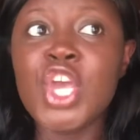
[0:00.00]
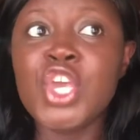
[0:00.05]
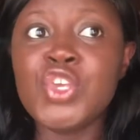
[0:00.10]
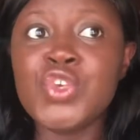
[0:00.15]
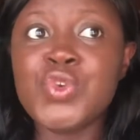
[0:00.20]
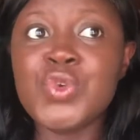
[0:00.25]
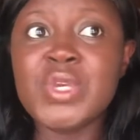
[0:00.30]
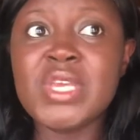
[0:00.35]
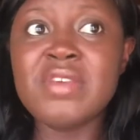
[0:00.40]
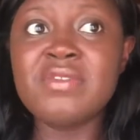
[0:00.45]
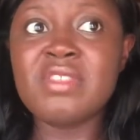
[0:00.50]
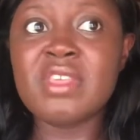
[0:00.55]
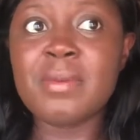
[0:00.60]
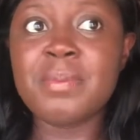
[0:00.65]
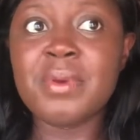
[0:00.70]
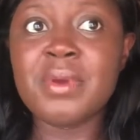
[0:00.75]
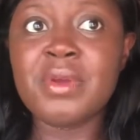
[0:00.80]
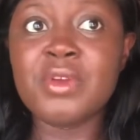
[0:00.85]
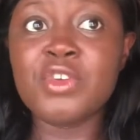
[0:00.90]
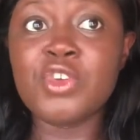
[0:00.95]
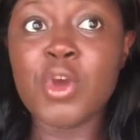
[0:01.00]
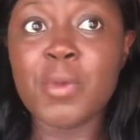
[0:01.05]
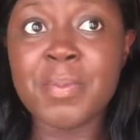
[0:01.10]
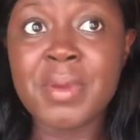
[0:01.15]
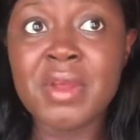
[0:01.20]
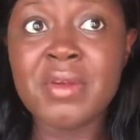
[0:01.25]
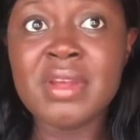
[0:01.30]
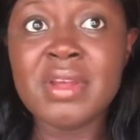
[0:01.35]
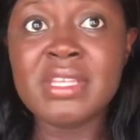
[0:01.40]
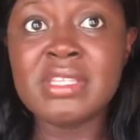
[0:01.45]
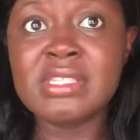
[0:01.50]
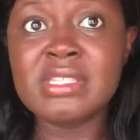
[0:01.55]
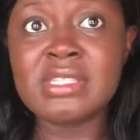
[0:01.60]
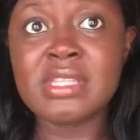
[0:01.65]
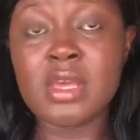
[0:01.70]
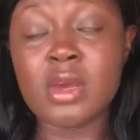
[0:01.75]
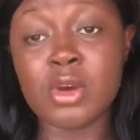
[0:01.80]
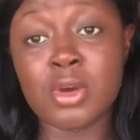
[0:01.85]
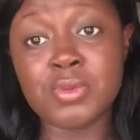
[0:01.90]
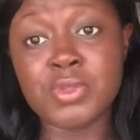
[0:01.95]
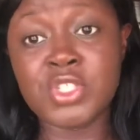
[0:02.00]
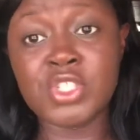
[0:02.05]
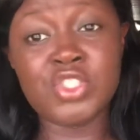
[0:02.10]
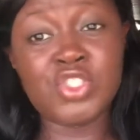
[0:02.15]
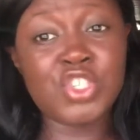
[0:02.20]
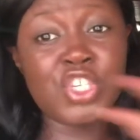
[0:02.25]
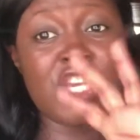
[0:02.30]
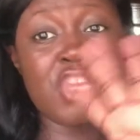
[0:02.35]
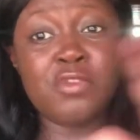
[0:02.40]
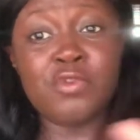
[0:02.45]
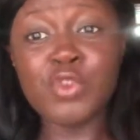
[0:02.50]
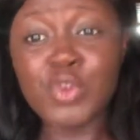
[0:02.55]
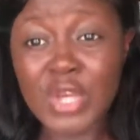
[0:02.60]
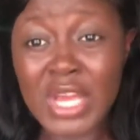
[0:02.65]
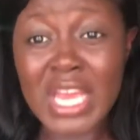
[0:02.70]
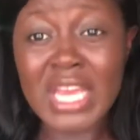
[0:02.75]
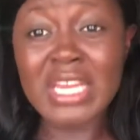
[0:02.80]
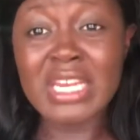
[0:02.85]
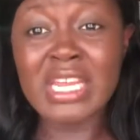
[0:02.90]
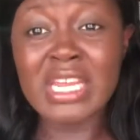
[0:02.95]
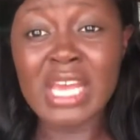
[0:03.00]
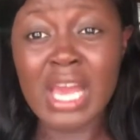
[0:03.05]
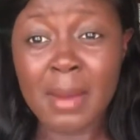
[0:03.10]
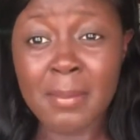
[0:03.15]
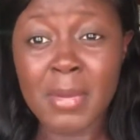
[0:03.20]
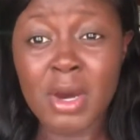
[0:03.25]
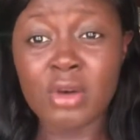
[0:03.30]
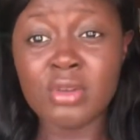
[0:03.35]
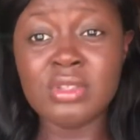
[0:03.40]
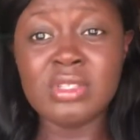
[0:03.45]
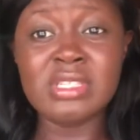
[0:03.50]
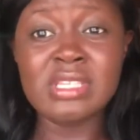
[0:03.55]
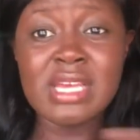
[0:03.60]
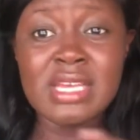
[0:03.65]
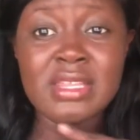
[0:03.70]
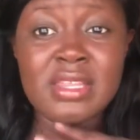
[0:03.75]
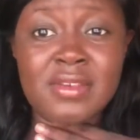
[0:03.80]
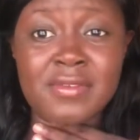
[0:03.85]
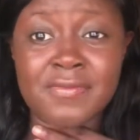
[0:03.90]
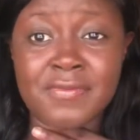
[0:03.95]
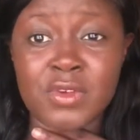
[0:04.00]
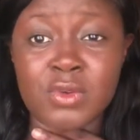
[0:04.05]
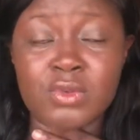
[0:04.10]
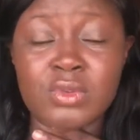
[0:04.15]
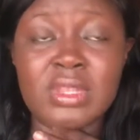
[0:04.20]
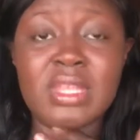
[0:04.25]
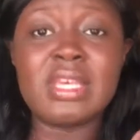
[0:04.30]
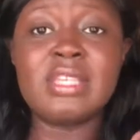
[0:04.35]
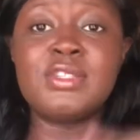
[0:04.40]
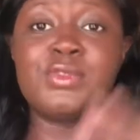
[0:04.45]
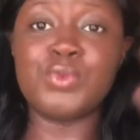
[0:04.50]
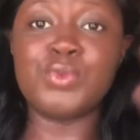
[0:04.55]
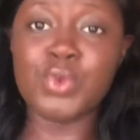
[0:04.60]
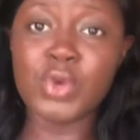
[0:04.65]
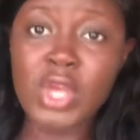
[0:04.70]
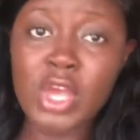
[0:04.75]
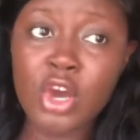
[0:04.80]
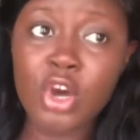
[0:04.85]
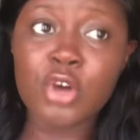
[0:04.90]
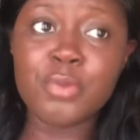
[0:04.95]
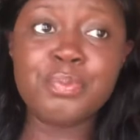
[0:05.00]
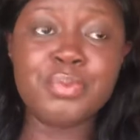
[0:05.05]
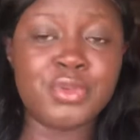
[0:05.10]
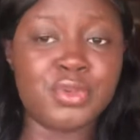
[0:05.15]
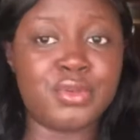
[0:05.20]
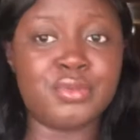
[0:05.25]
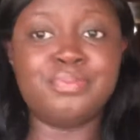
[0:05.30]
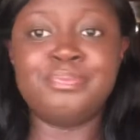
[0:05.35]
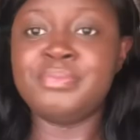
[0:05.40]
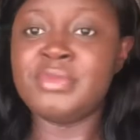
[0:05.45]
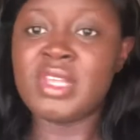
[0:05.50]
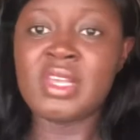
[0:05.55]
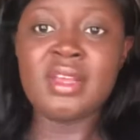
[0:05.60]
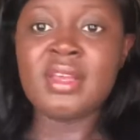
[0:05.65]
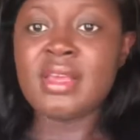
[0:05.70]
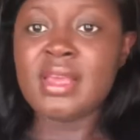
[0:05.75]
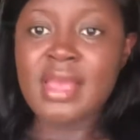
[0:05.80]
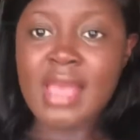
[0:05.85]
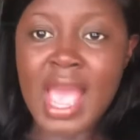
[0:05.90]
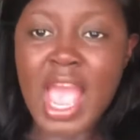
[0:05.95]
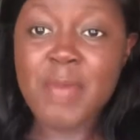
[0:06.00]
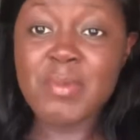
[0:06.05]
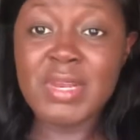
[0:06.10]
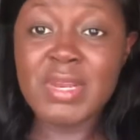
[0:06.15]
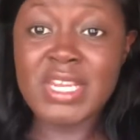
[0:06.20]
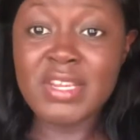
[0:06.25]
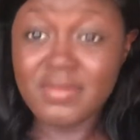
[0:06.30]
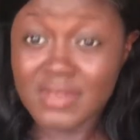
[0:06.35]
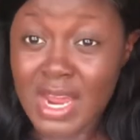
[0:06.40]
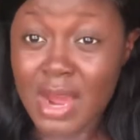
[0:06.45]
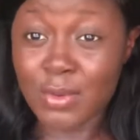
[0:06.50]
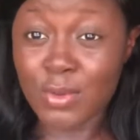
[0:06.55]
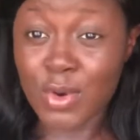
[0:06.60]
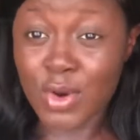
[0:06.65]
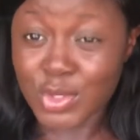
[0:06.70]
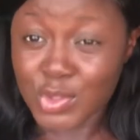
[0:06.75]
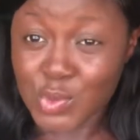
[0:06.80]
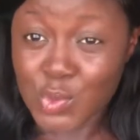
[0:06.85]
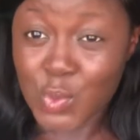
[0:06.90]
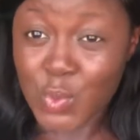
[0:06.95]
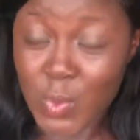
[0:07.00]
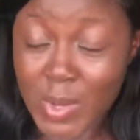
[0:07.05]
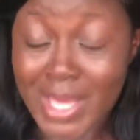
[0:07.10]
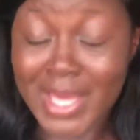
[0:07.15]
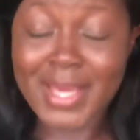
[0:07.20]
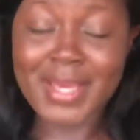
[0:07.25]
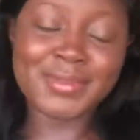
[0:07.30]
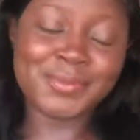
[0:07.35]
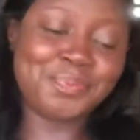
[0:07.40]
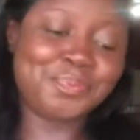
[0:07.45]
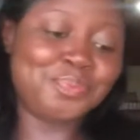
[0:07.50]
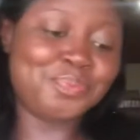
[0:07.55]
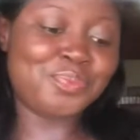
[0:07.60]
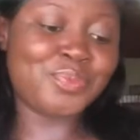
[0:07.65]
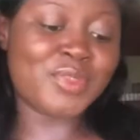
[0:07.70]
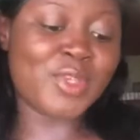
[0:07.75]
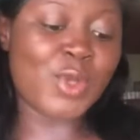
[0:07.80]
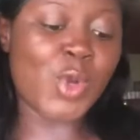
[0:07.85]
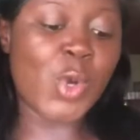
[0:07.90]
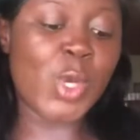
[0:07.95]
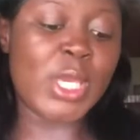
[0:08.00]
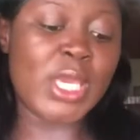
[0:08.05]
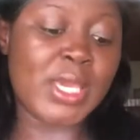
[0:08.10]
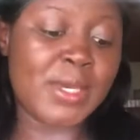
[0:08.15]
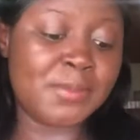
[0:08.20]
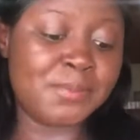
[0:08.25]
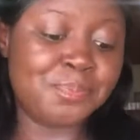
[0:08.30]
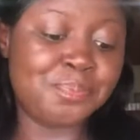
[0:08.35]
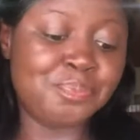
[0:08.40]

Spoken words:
you give your parents the option to give you any amounts that they feel that will help you. I believe that will also work. Okay,